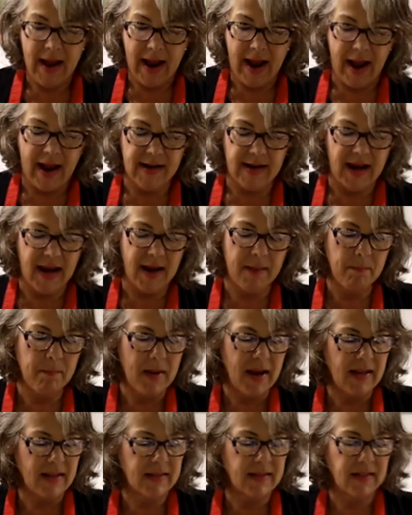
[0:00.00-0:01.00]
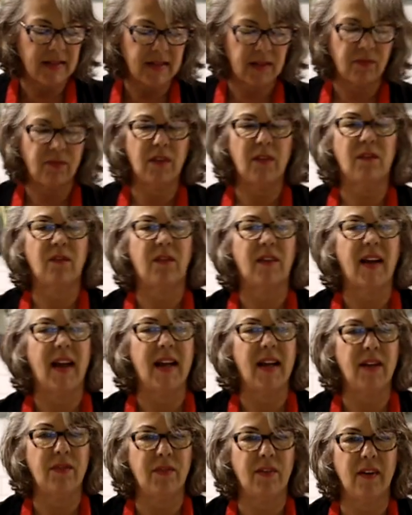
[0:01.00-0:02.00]
And it makes a different
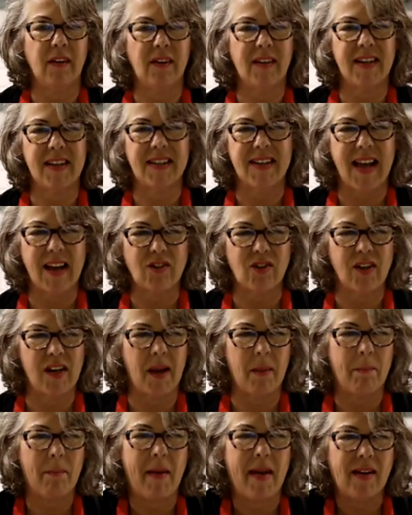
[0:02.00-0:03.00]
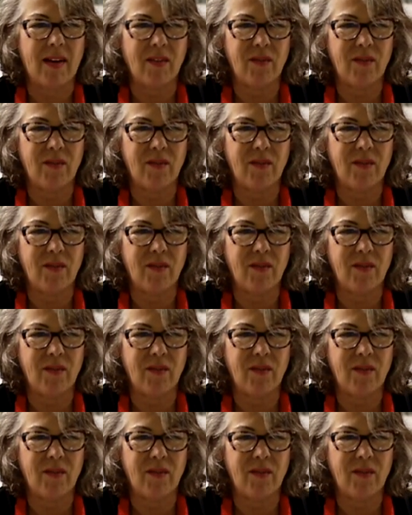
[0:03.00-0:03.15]
flavor. It's actually a better